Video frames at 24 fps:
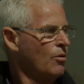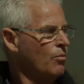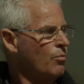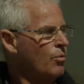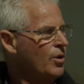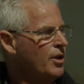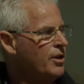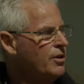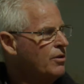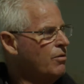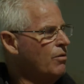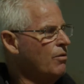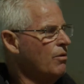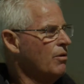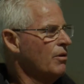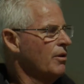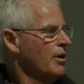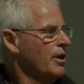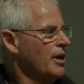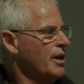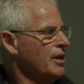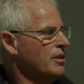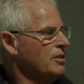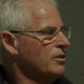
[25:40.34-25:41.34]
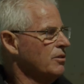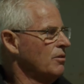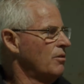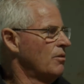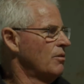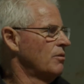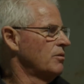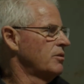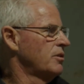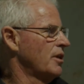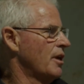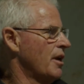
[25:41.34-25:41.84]
We cook our
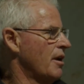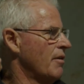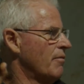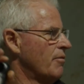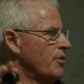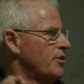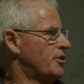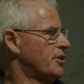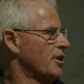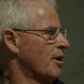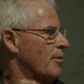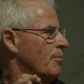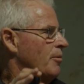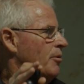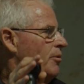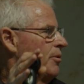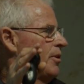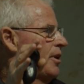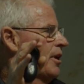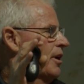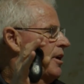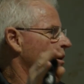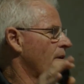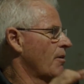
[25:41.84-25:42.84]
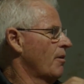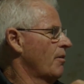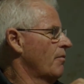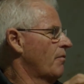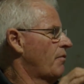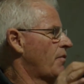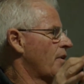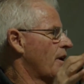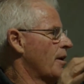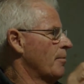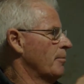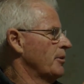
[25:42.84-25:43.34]
soils every summer with our current
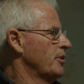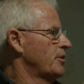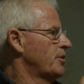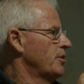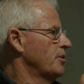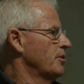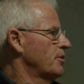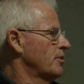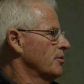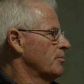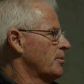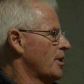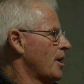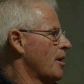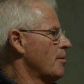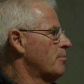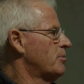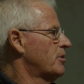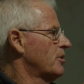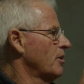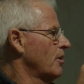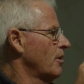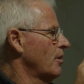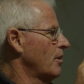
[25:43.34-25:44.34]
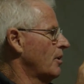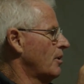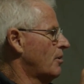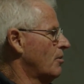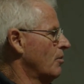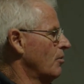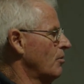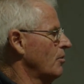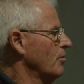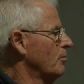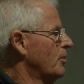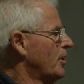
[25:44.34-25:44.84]
farming systems, absolutely
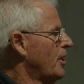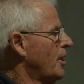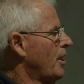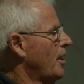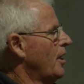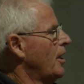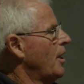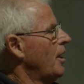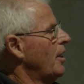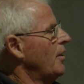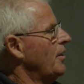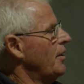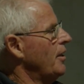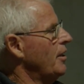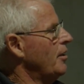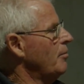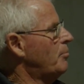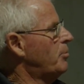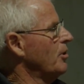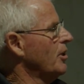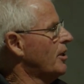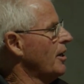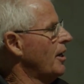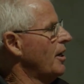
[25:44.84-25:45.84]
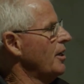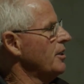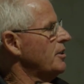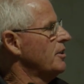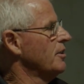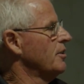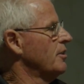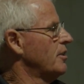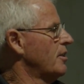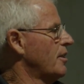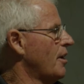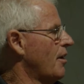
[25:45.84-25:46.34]
cook them, and the
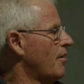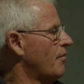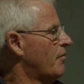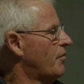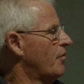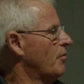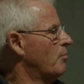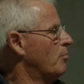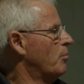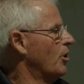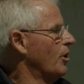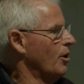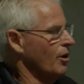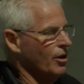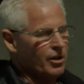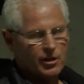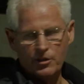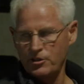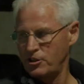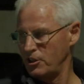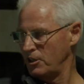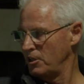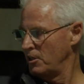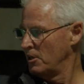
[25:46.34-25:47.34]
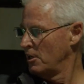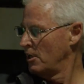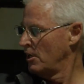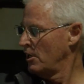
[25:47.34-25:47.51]
implications of that for biology,